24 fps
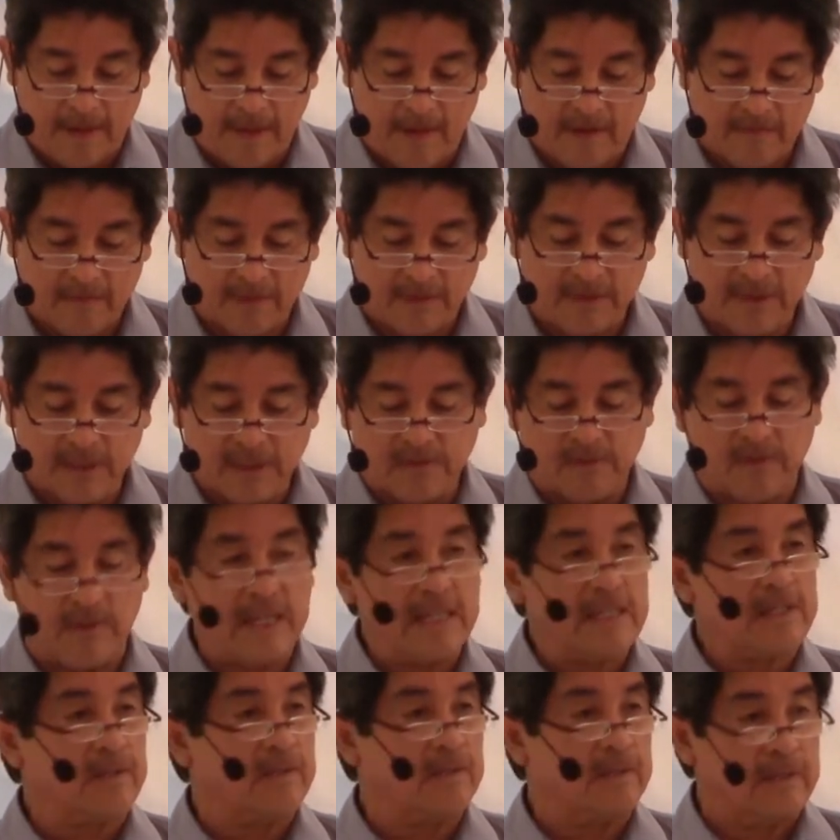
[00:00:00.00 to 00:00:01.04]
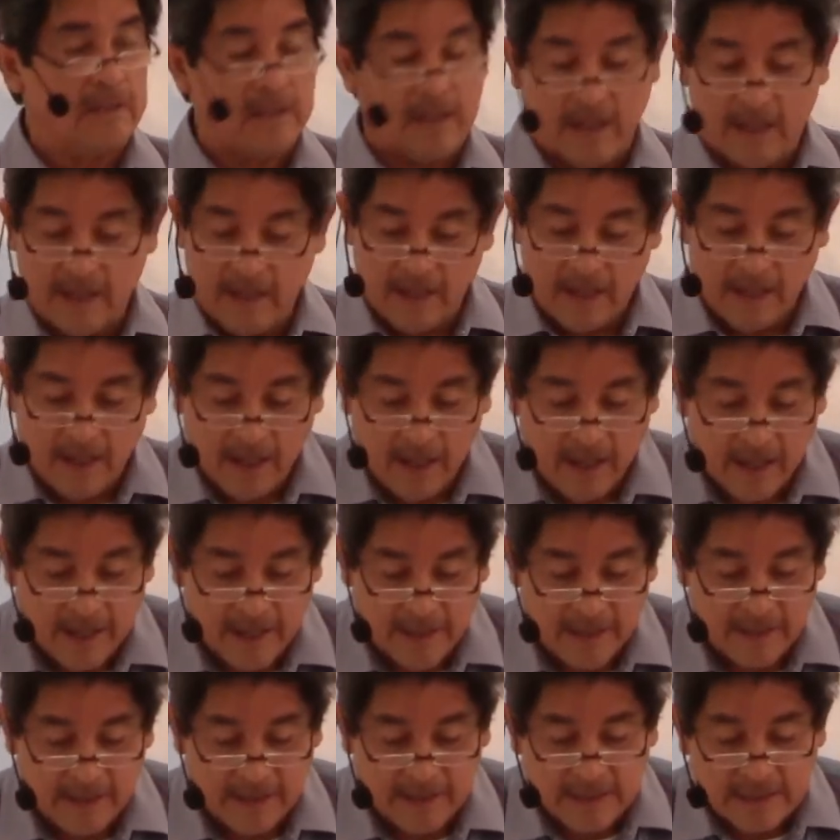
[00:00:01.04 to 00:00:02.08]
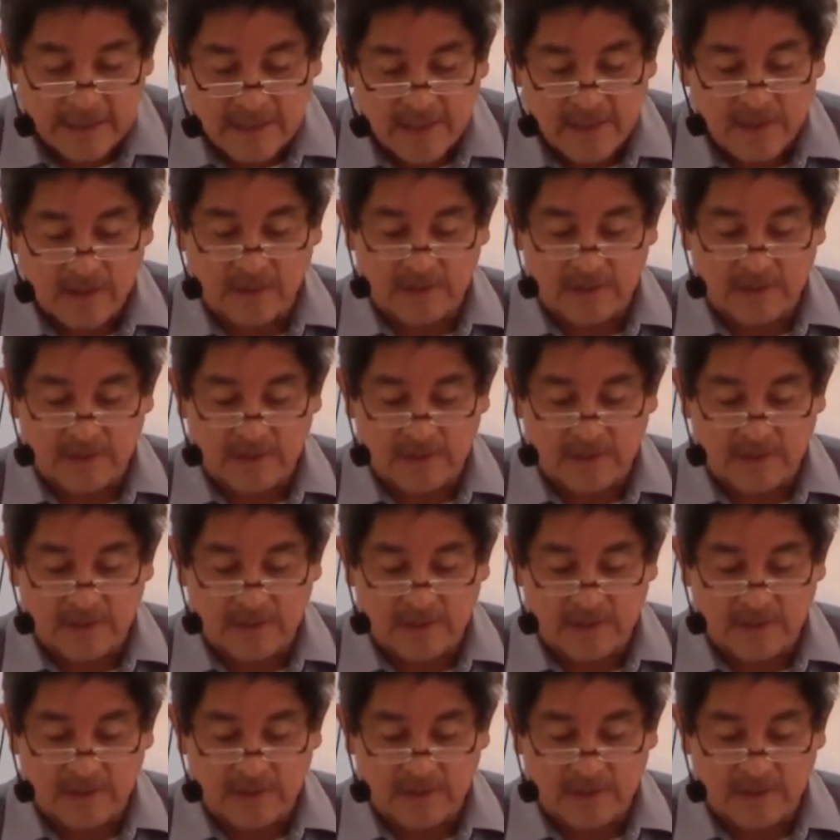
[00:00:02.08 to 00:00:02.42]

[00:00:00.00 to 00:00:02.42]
For this reason, it's